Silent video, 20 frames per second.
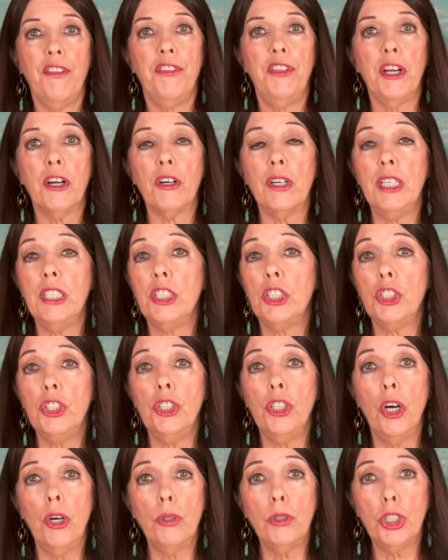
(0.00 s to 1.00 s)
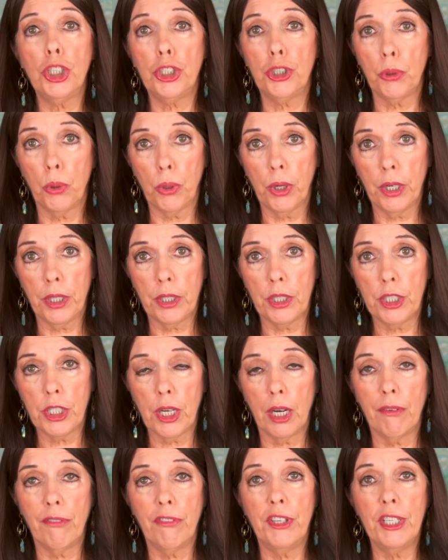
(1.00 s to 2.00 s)
There is no shortage
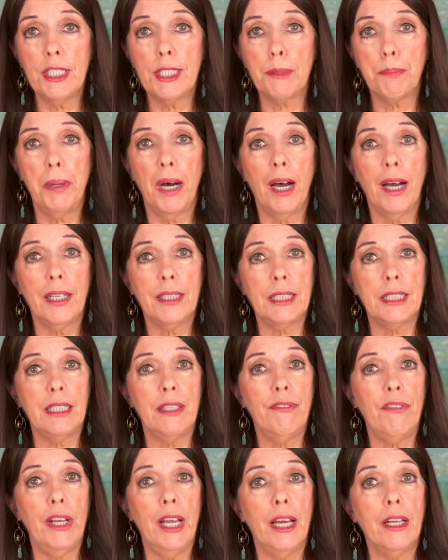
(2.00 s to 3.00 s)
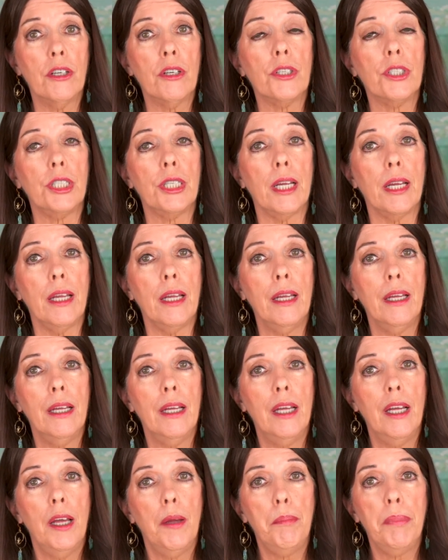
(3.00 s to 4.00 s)
of this positive energy
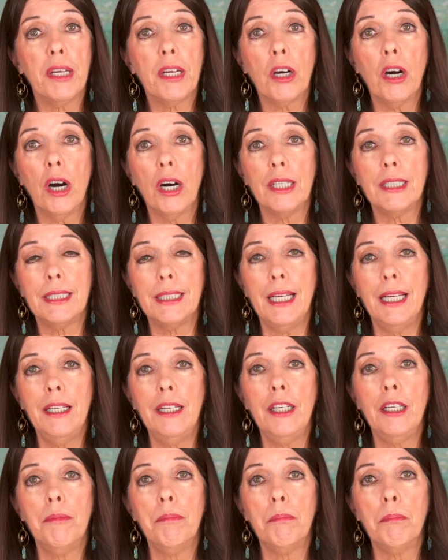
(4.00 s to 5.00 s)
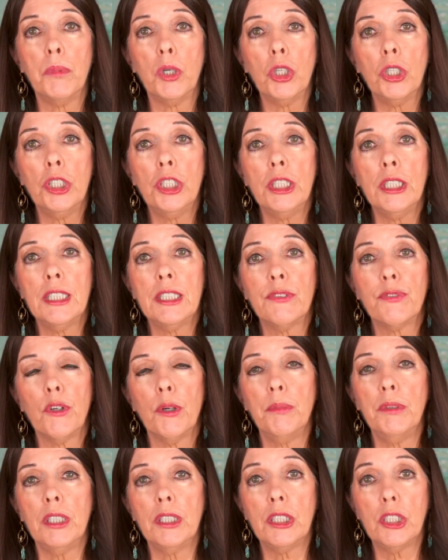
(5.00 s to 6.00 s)
because it emerges
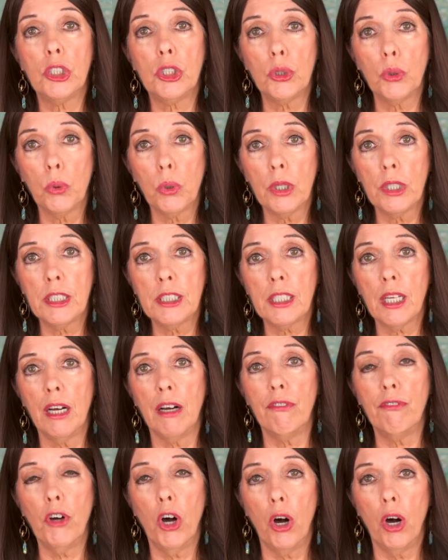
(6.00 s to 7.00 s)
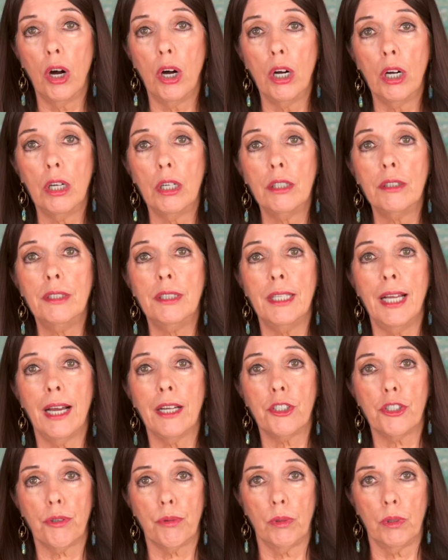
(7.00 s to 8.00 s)
from the source of all
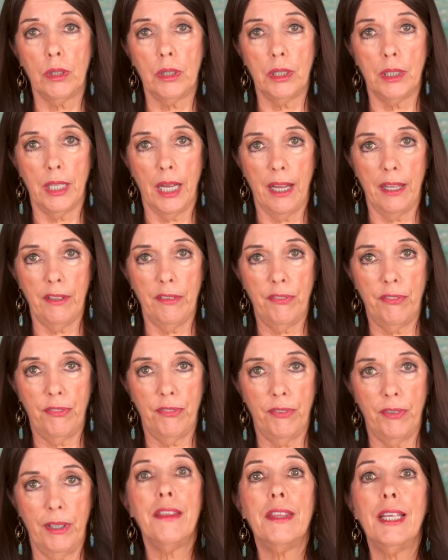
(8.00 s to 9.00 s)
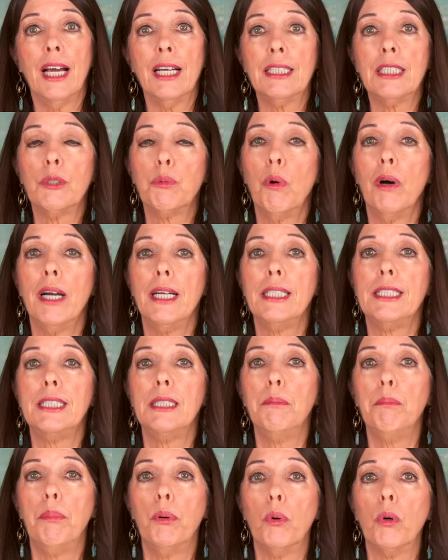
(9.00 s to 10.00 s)
natural life. That's why it's
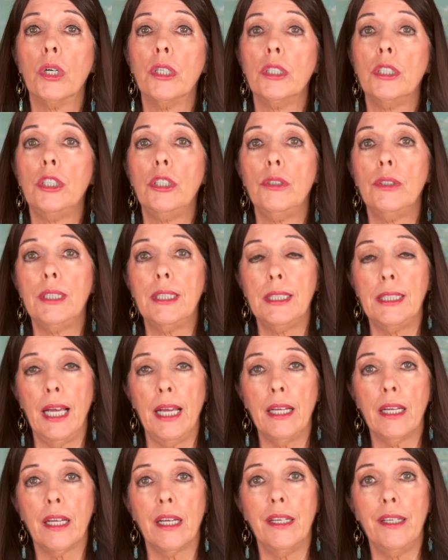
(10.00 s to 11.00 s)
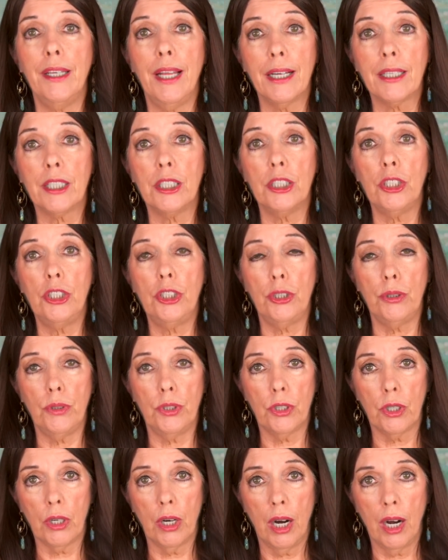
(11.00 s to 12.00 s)
important to stay connected to
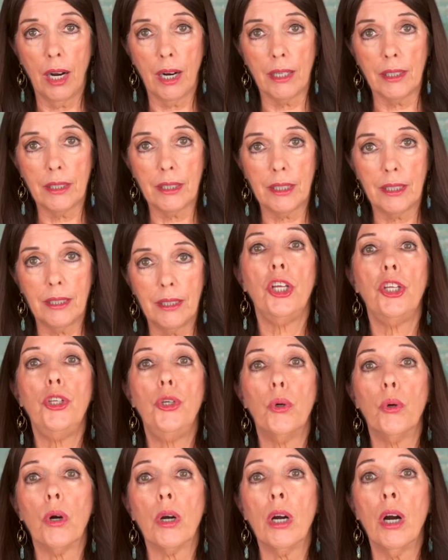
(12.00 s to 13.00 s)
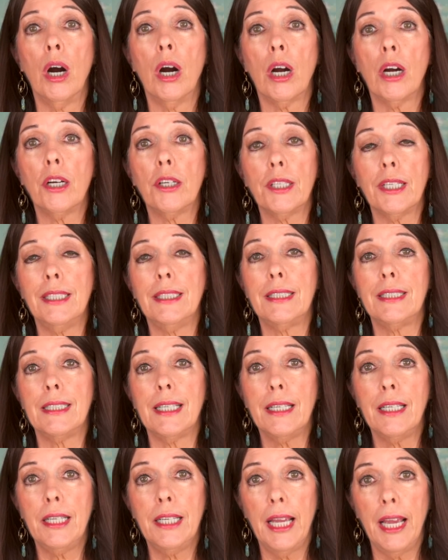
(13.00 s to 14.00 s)
your heart. Your heart is the
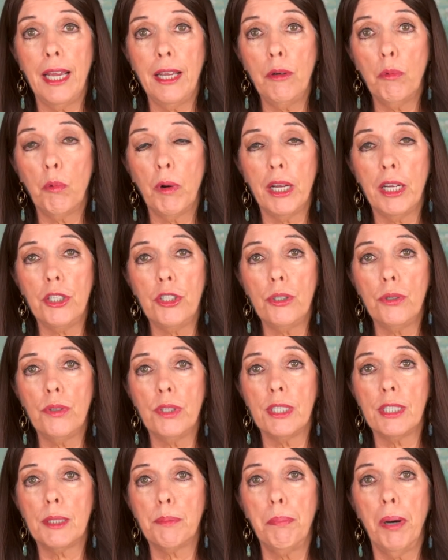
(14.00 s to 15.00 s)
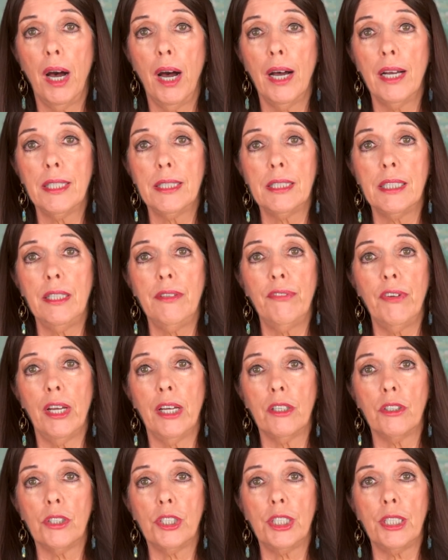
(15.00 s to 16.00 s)
gateway to this positive
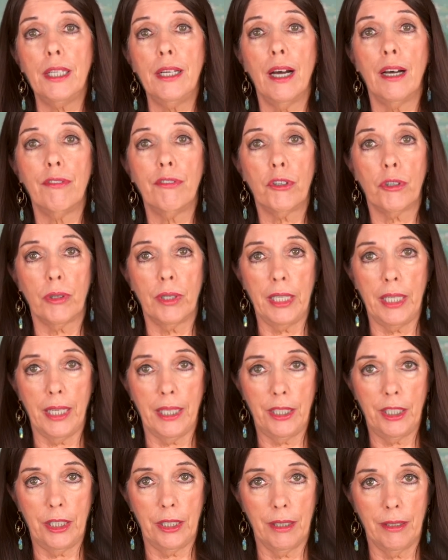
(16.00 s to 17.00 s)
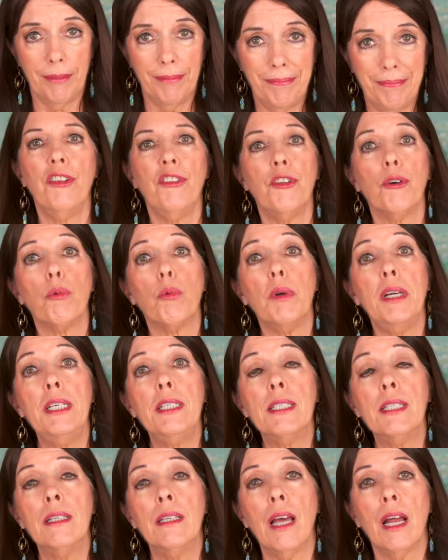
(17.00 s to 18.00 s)
energy of creation. The
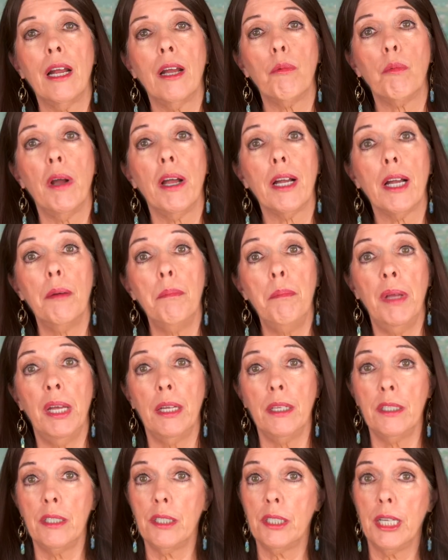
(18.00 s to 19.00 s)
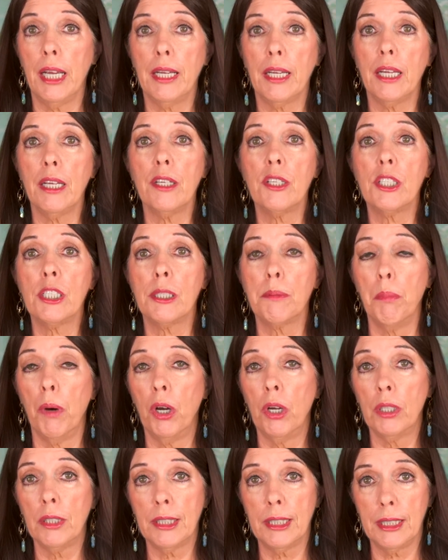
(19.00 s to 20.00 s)
reason that I recommend taking
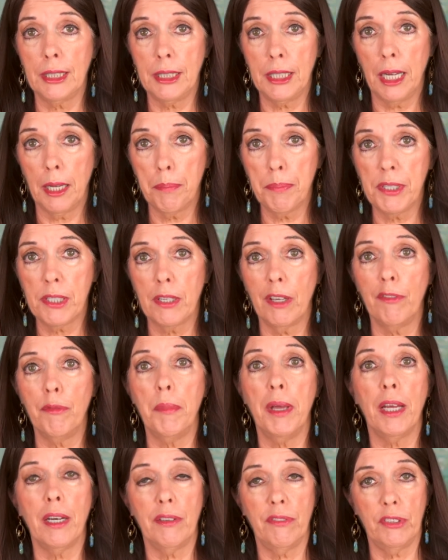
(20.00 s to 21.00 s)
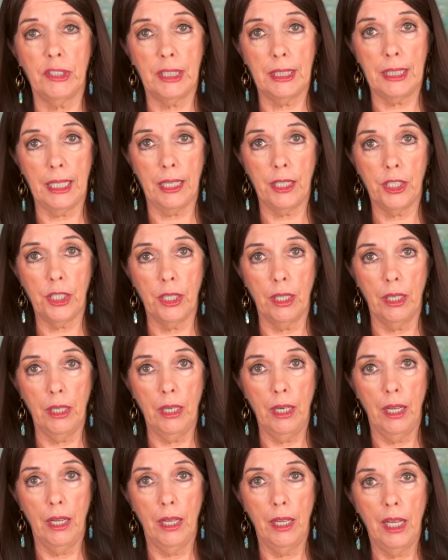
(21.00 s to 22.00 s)
small steps of
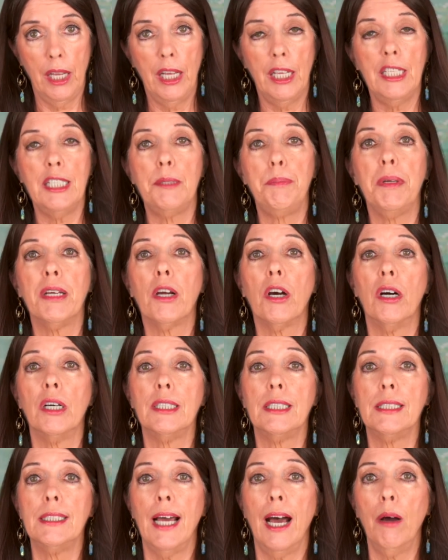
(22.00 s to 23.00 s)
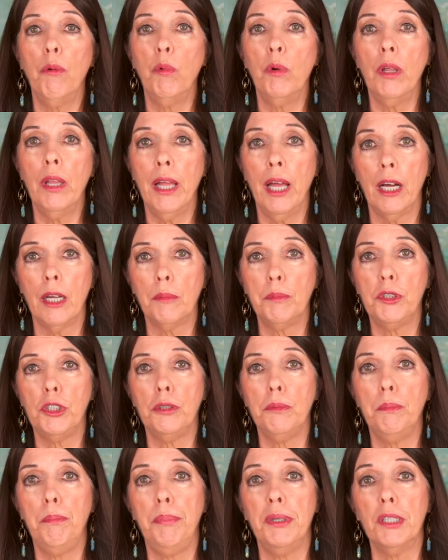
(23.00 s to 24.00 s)
manifestation is because that will help
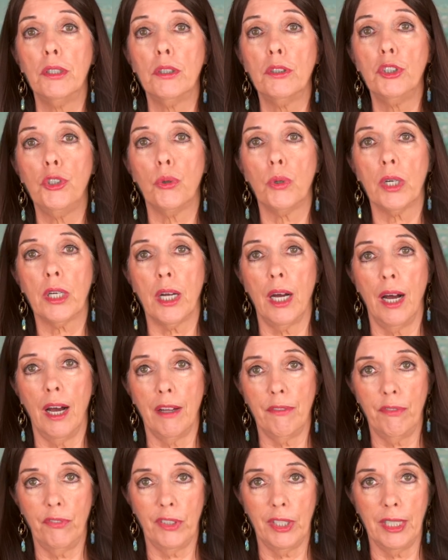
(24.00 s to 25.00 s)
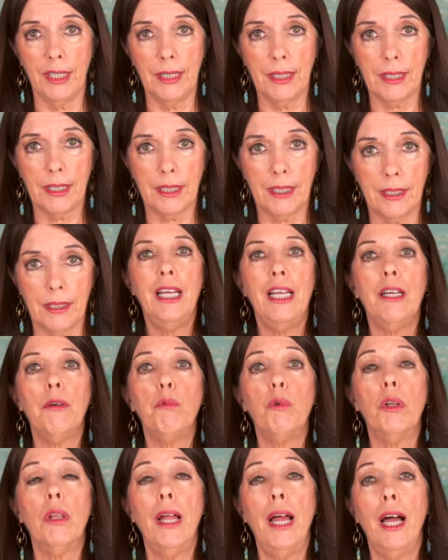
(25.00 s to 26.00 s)
to build your confidence. It
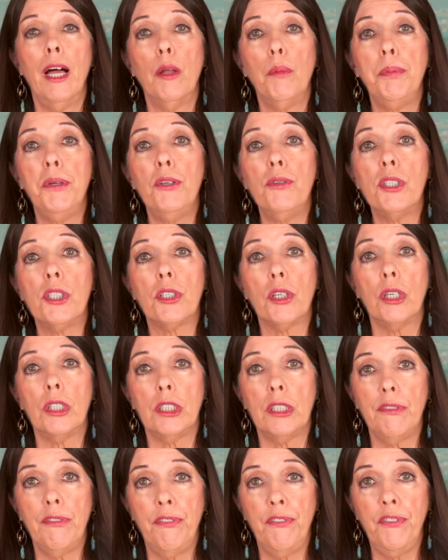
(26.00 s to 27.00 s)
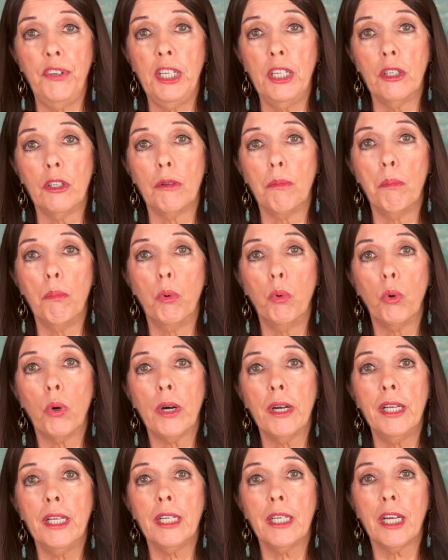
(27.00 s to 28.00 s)
will help you start to feel
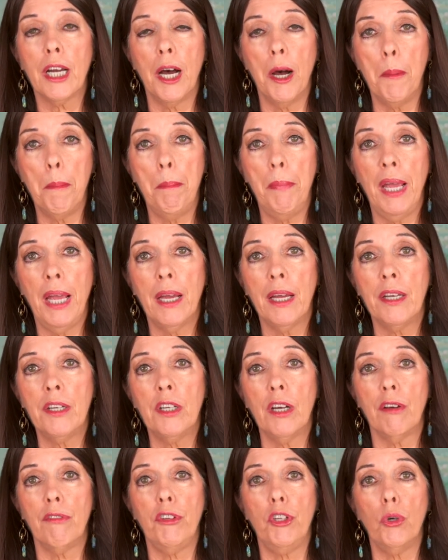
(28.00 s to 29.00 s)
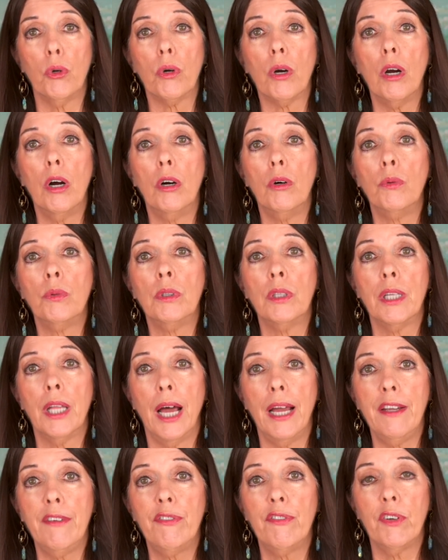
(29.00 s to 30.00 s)
more in command of your own
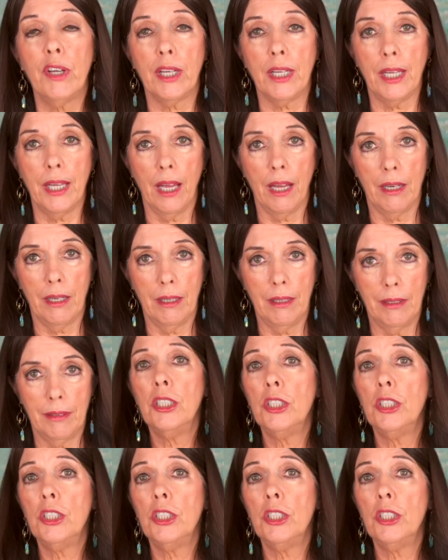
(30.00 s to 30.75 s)
life again.